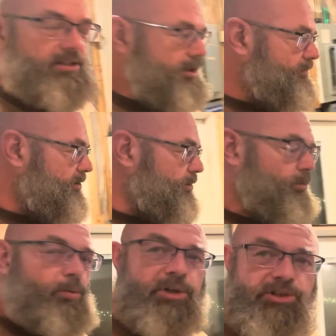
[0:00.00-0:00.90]
different than when
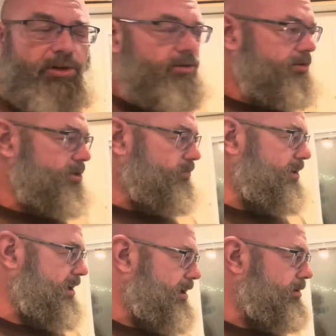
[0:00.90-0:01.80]
we started this
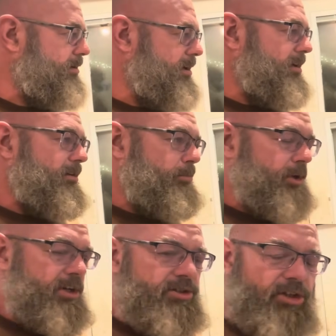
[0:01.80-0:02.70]
video. But it
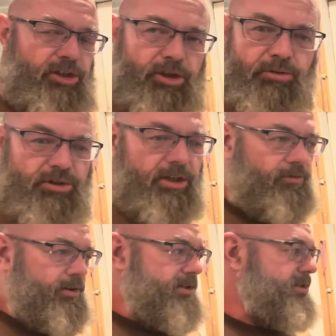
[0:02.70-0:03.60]
is a huge
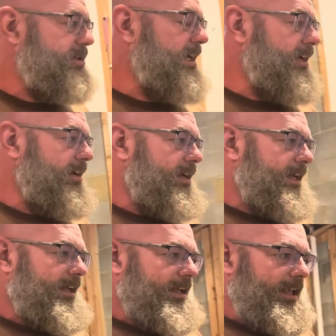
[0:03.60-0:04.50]
difference,
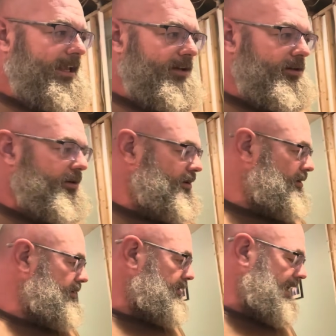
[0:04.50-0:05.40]
and
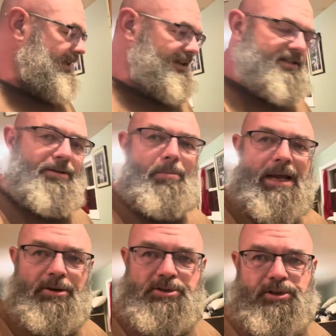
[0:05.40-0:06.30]
it's a
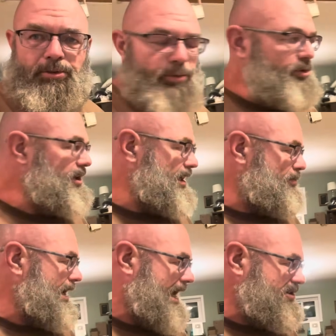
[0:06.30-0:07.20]
milestone worth getting
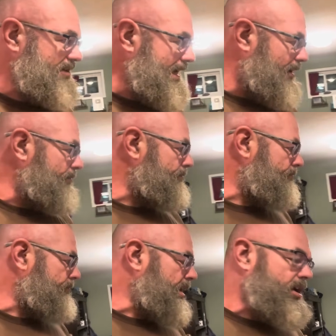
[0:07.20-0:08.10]
past. Now,
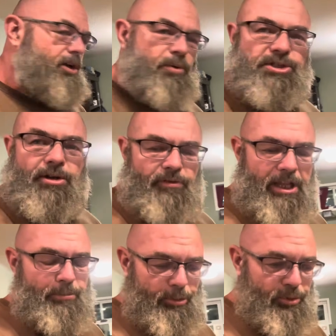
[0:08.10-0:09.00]
we still have a lot
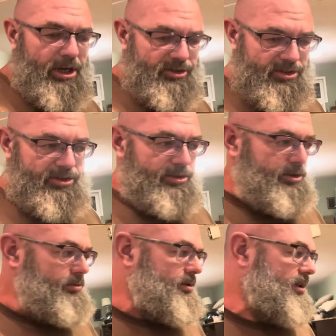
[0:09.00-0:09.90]
more projects to
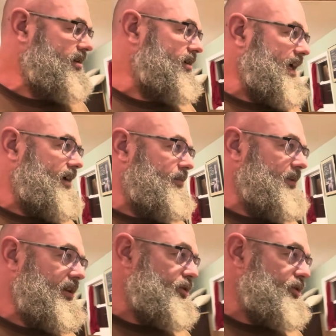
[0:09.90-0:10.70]
do in this